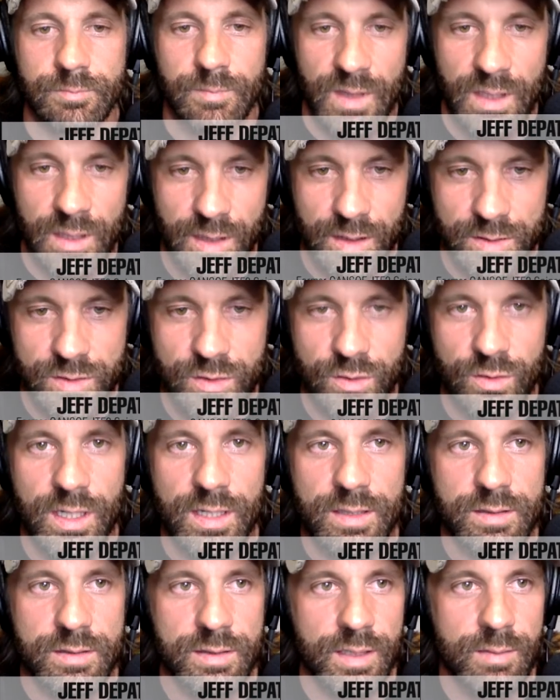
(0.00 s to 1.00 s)
That's
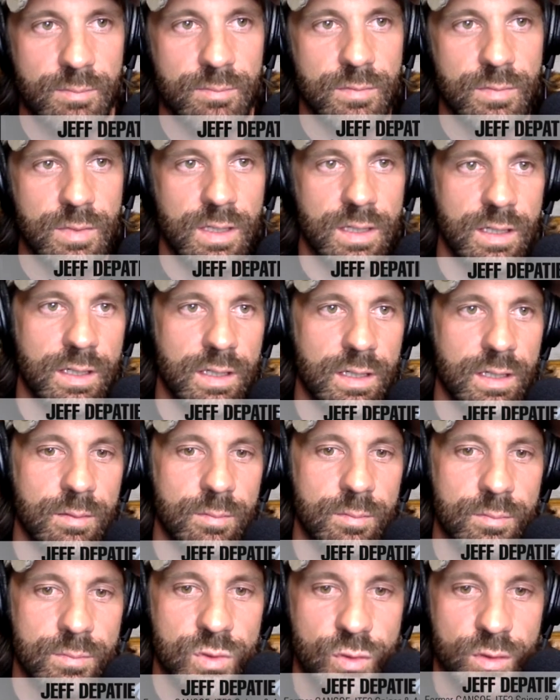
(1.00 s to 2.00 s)
correct. Yep.
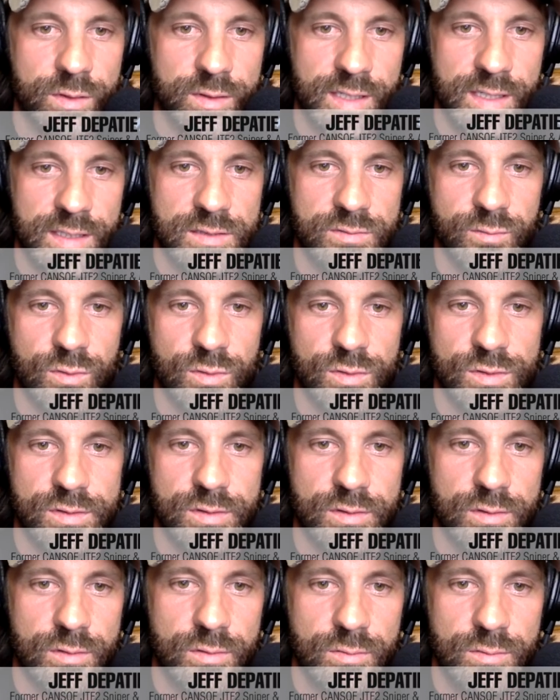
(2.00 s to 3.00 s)
Joint Task Force
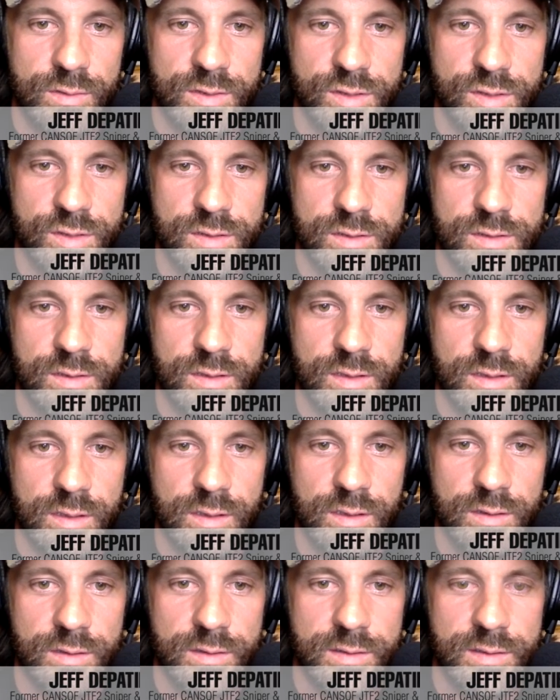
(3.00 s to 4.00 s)
2, which is our
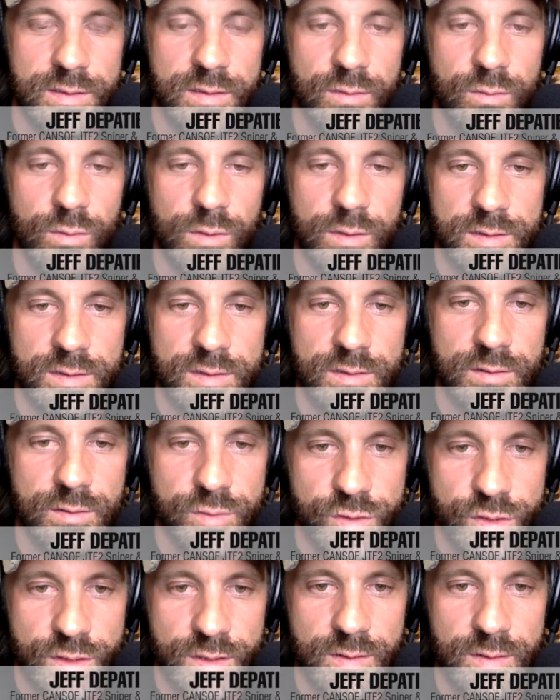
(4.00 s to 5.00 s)
Tier 1
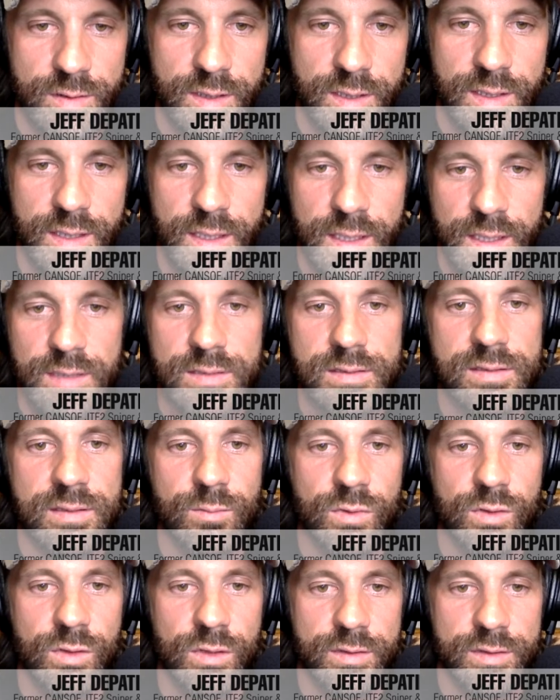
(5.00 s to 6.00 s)
solution,
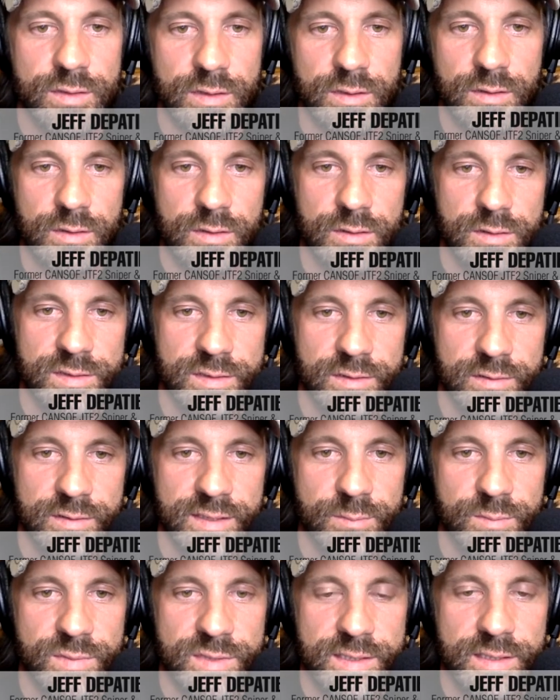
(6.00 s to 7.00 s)
similar to your SEAL Team
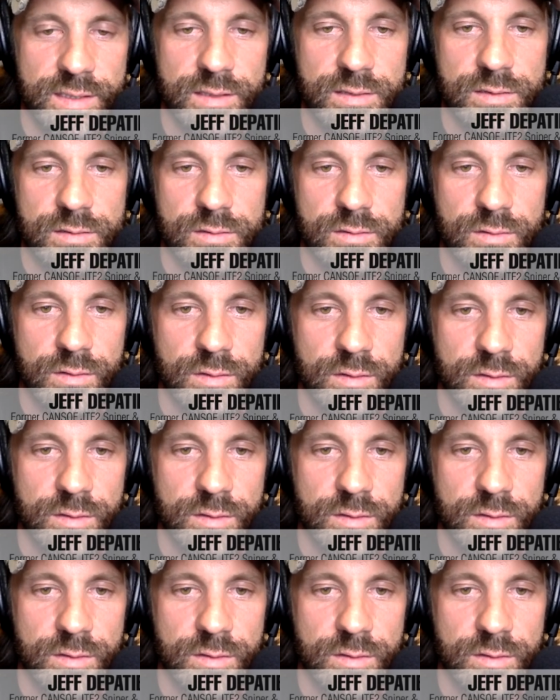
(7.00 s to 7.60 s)
6 or